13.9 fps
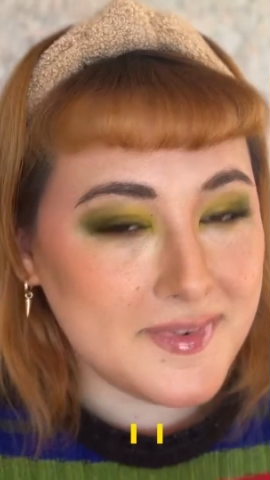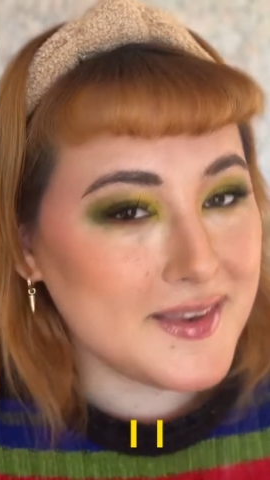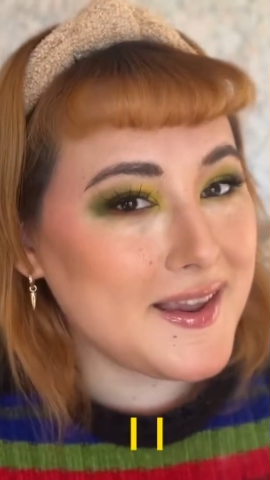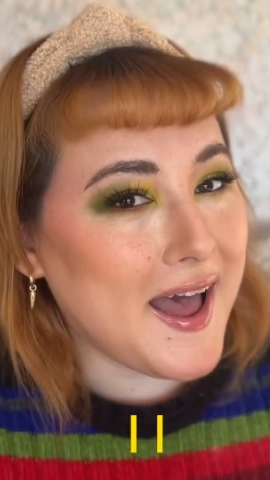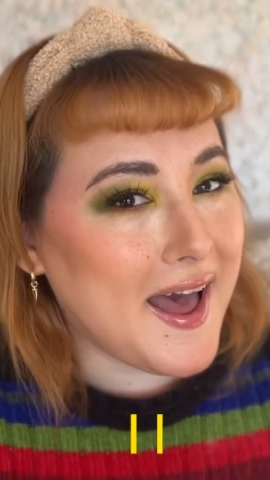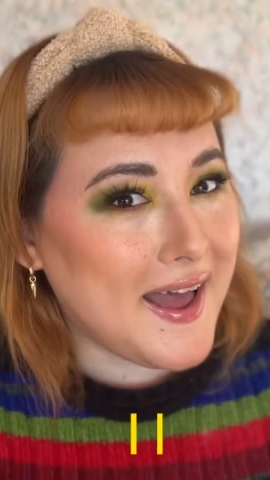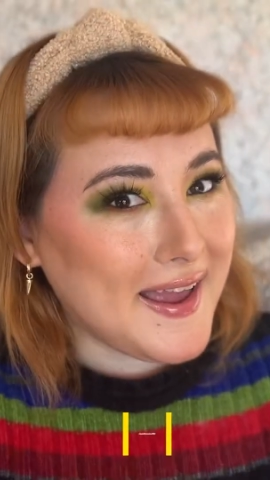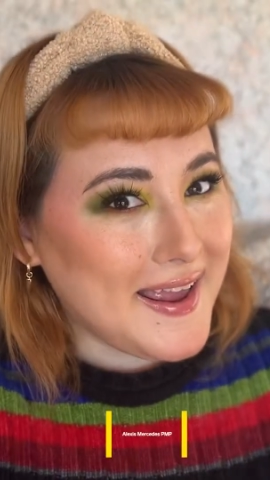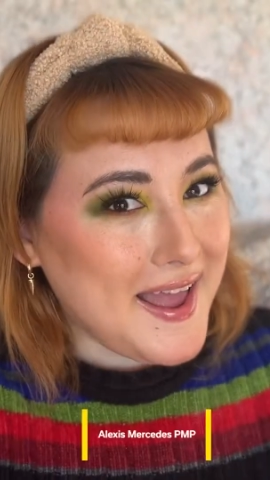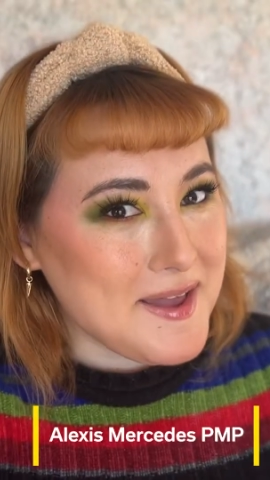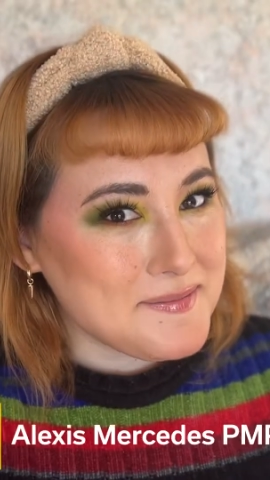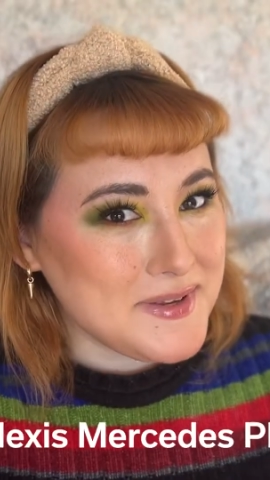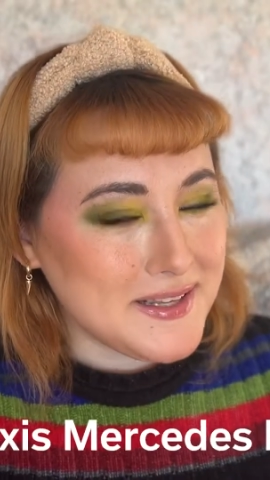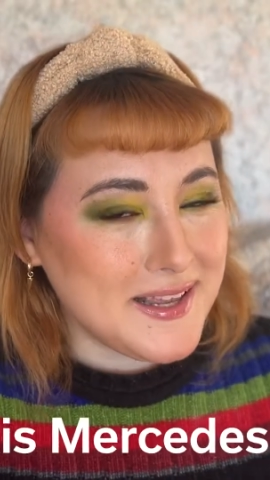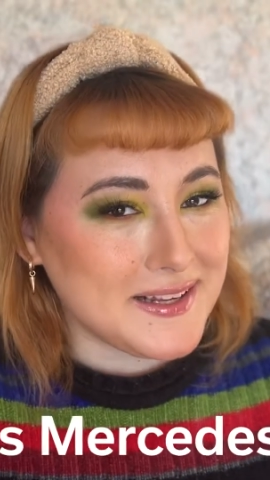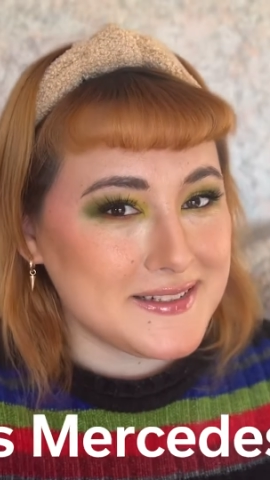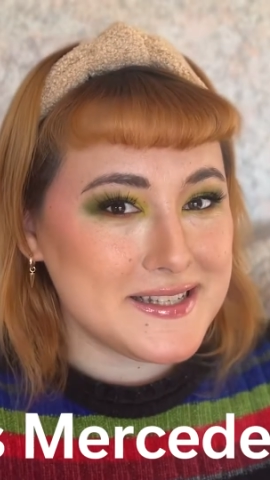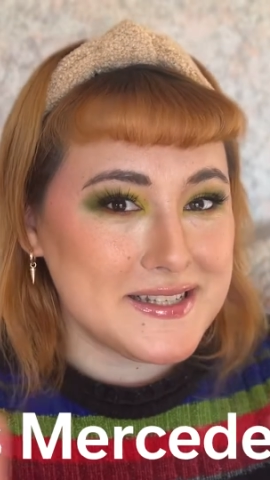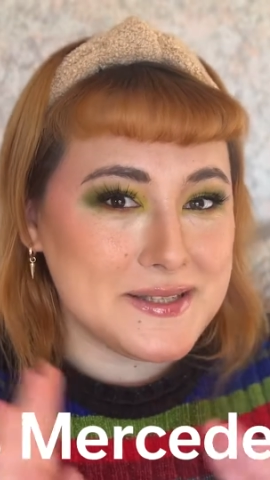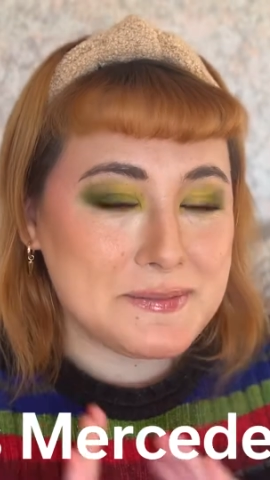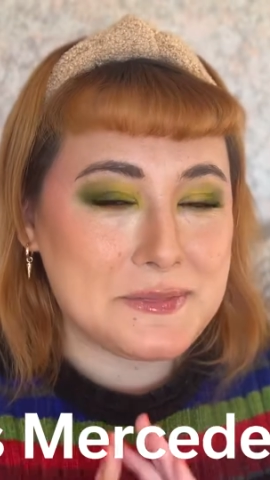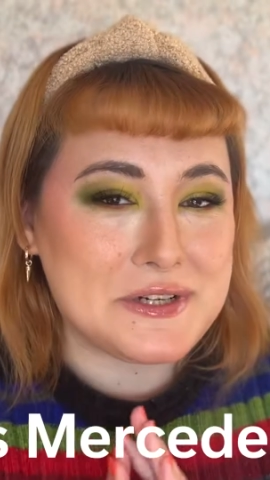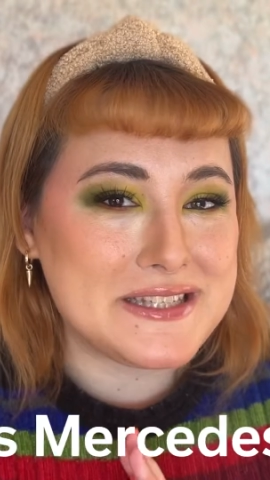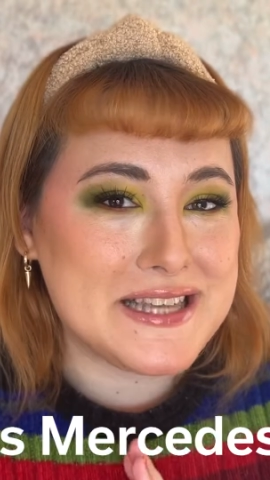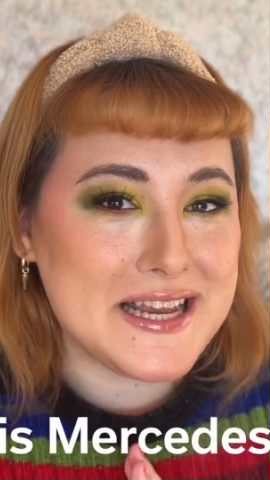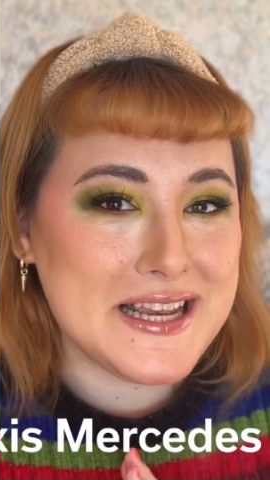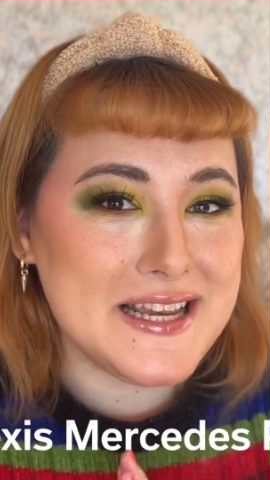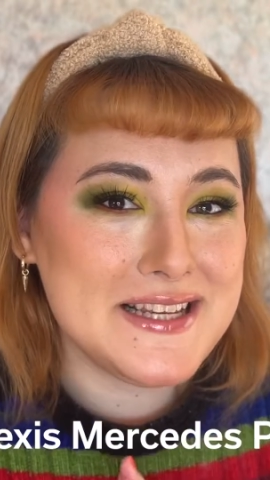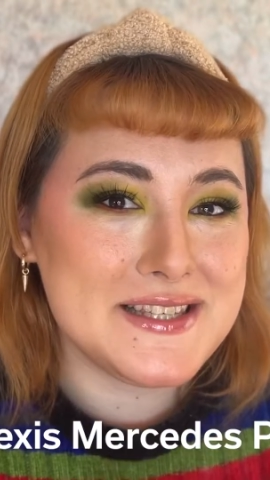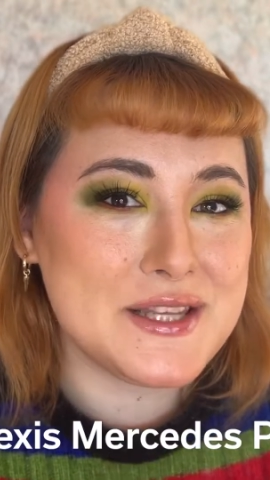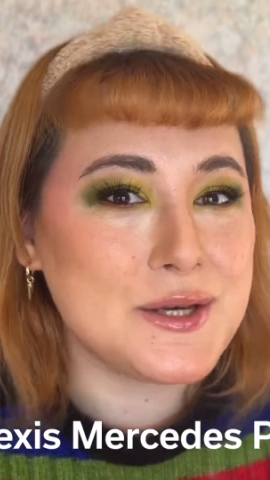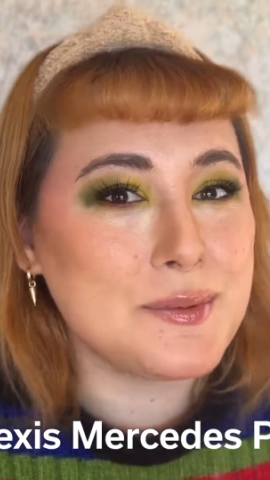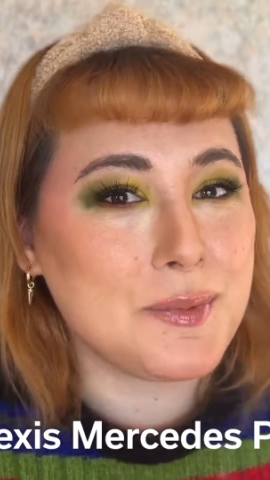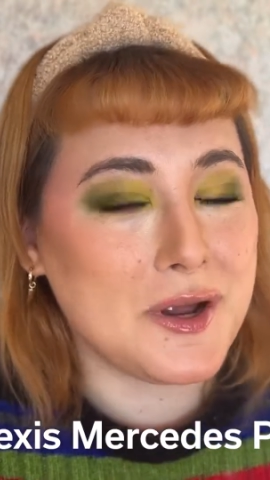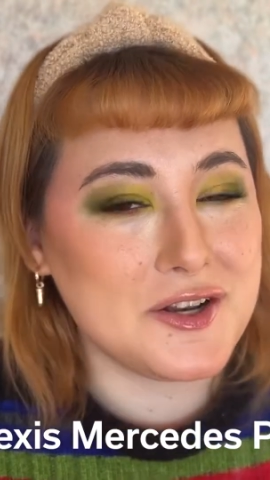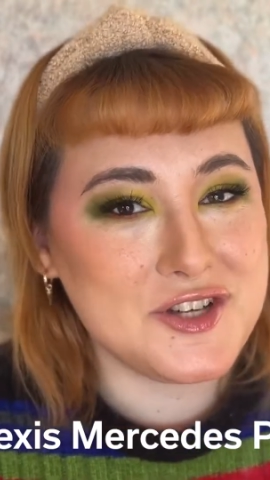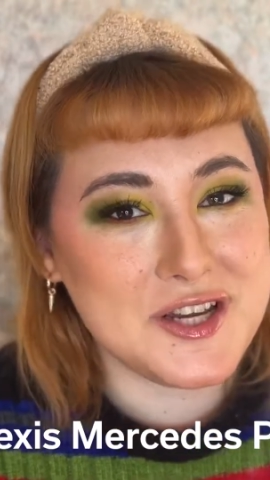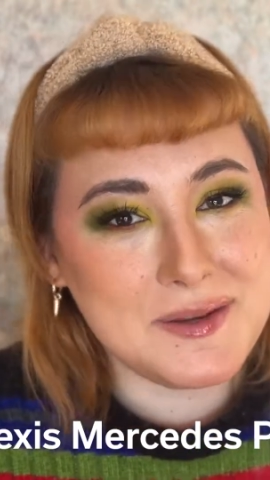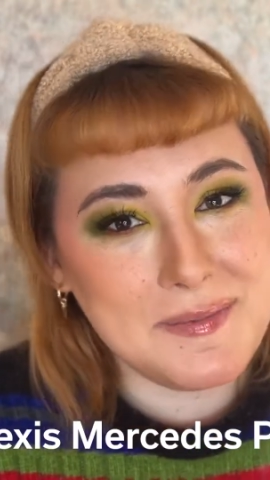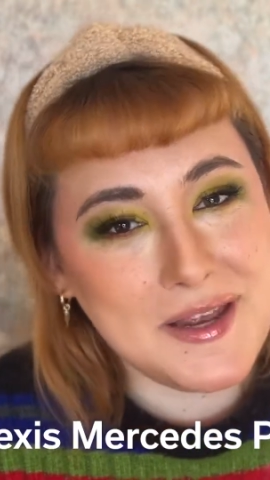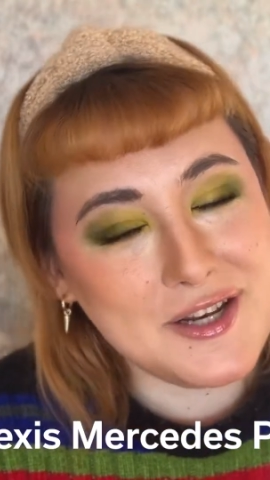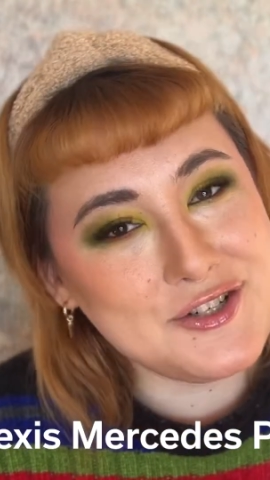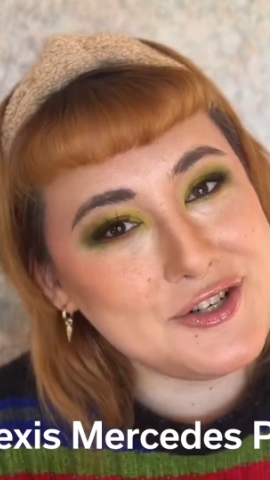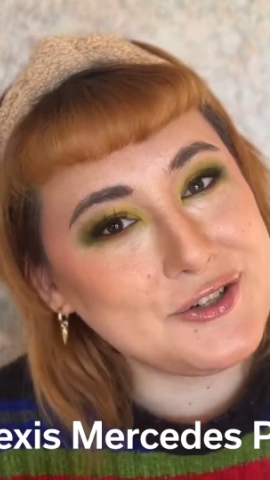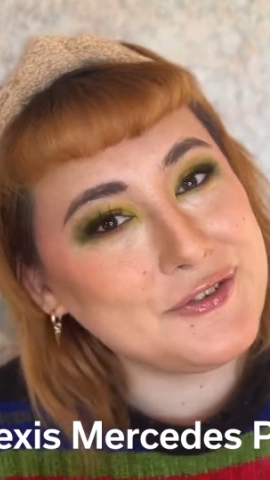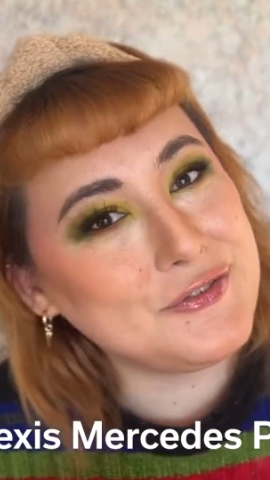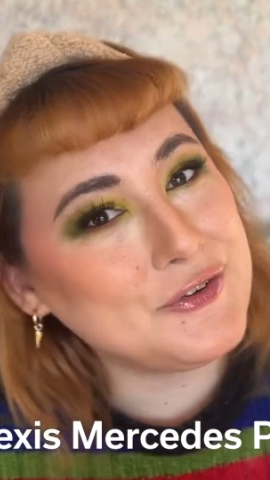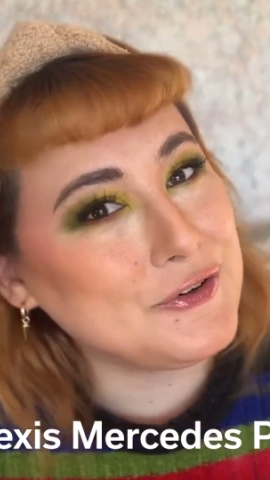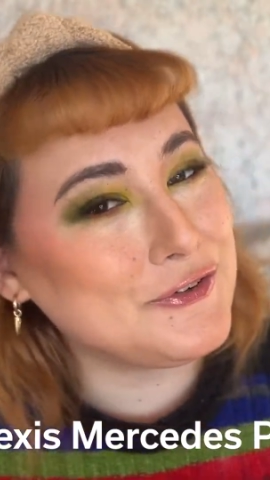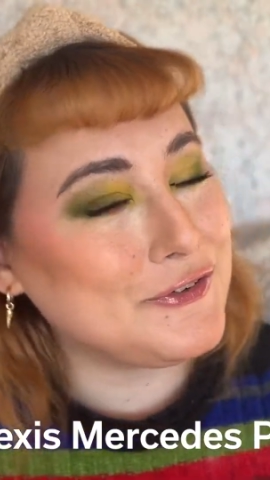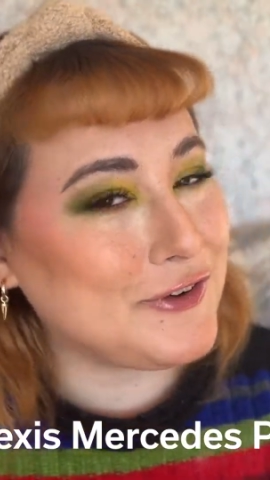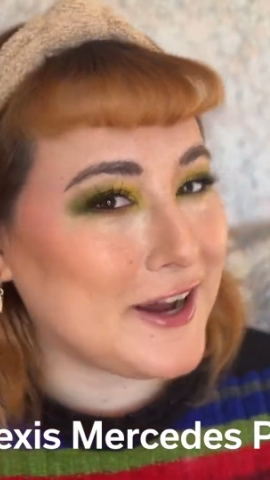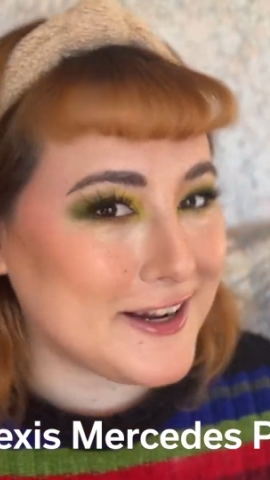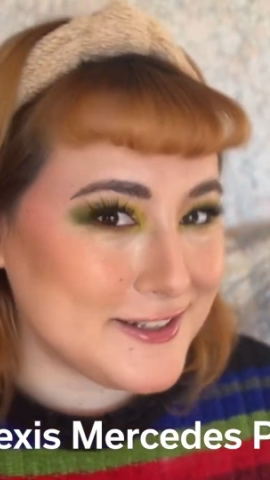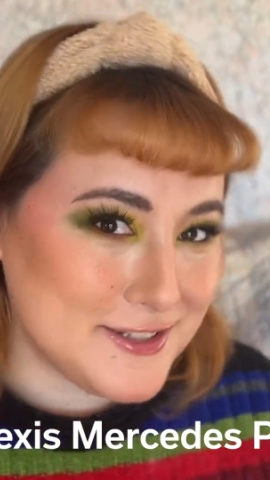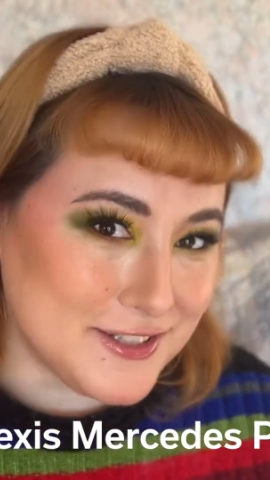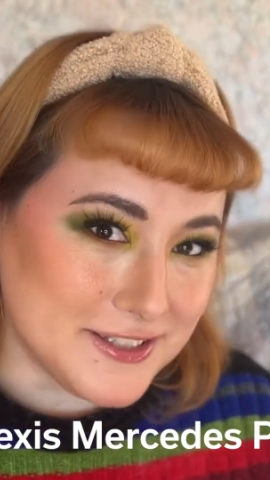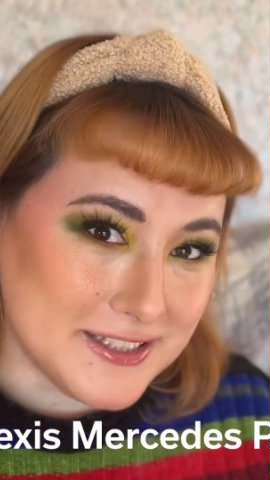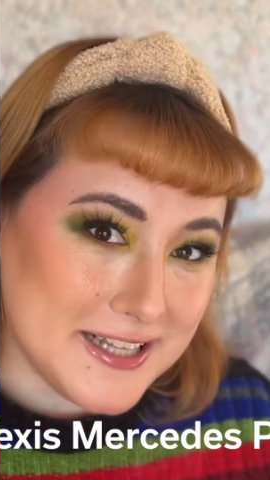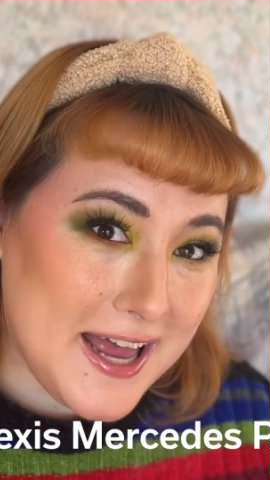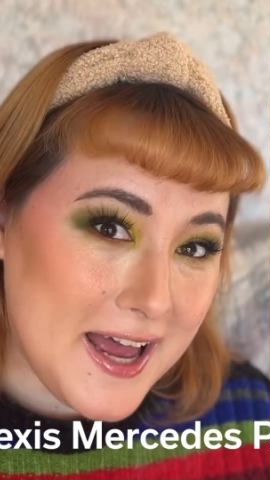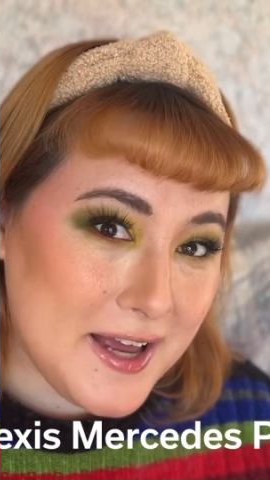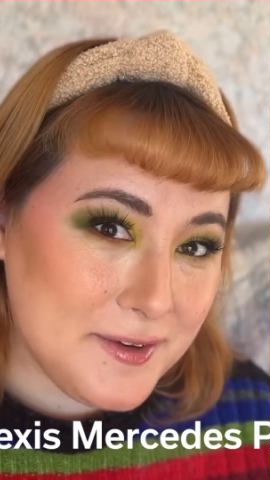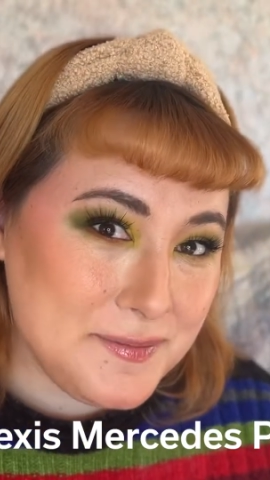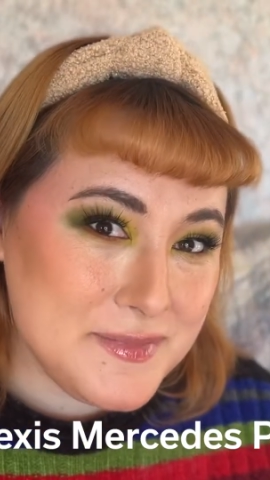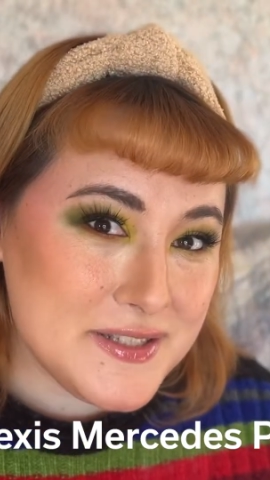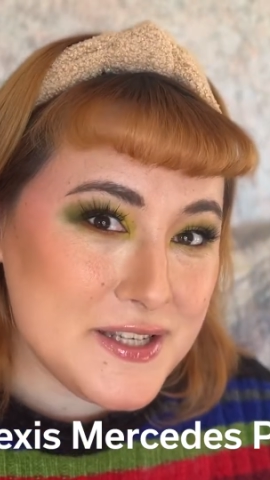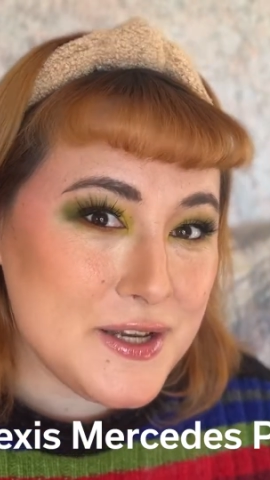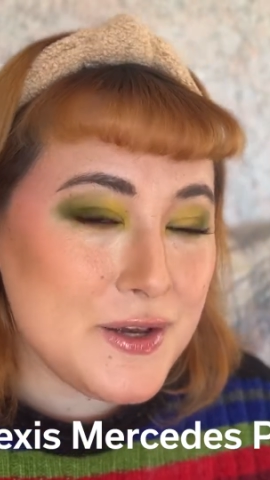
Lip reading: Hi, I'm Alexis Mercedes, the project manager for Fractal Labs.